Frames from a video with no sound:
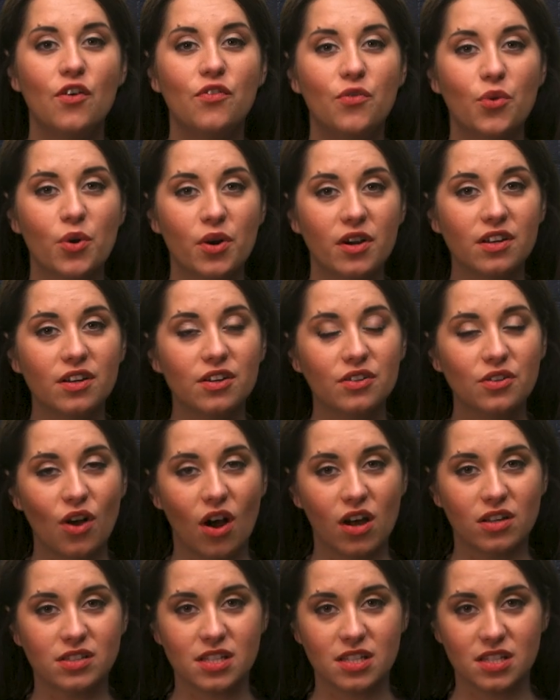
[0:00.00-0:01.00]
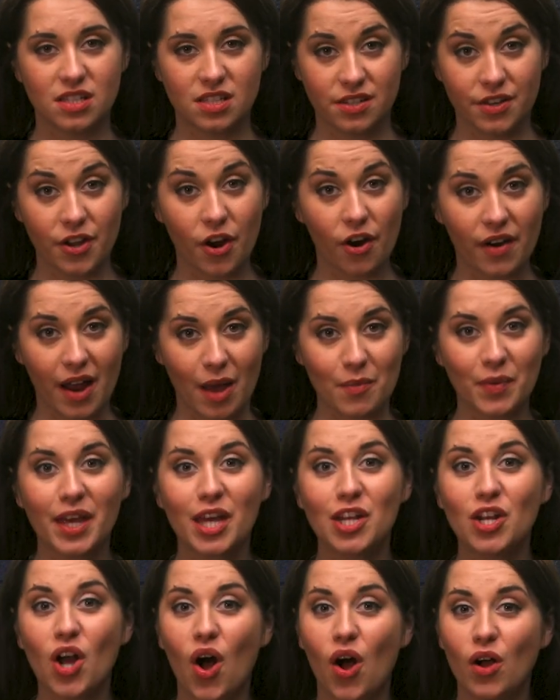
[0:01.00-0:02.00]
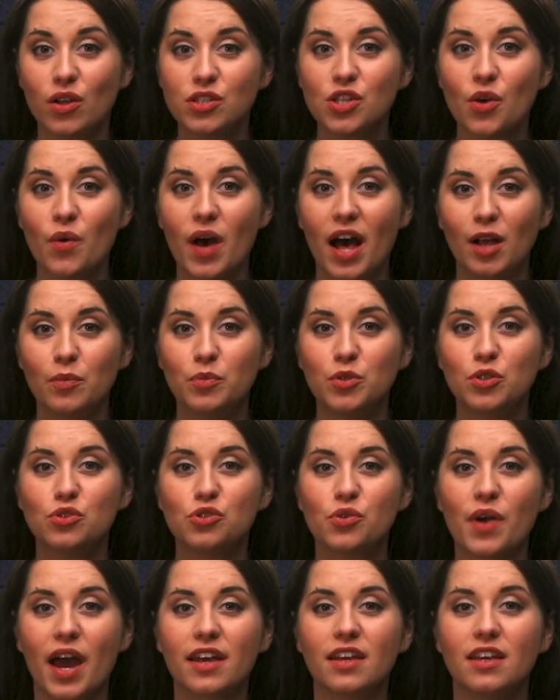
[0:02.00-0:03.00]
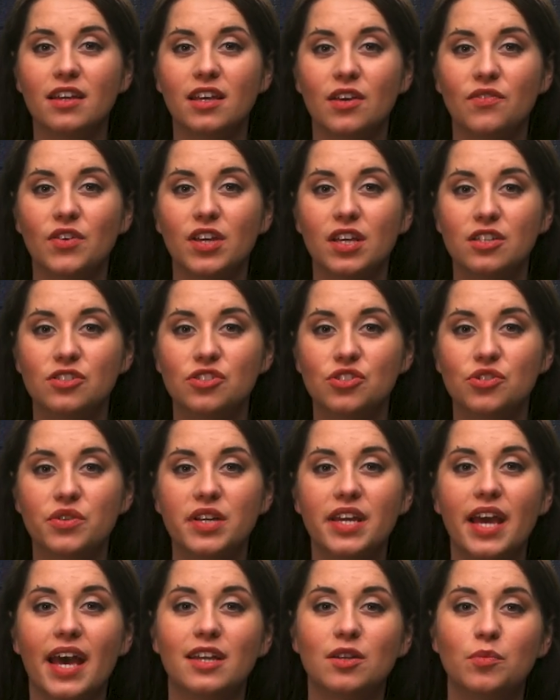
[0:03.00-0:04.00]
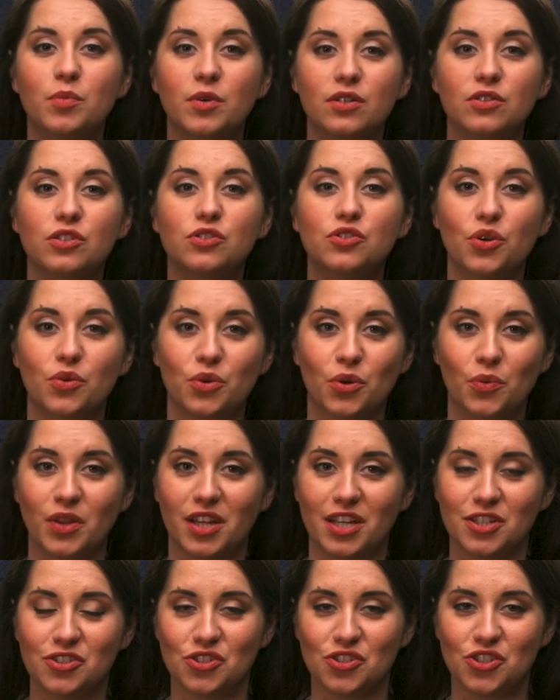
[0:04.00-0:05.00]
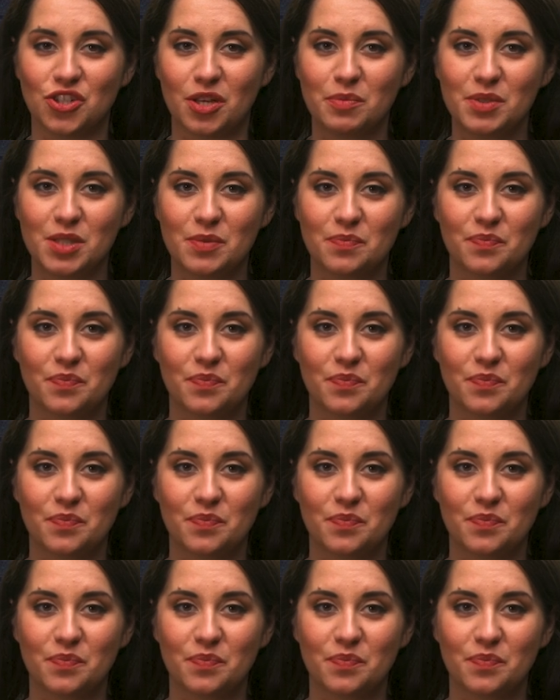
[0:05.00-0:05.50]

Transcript: For a Good Cause's C R M can also help you track giving history and build donor relationships.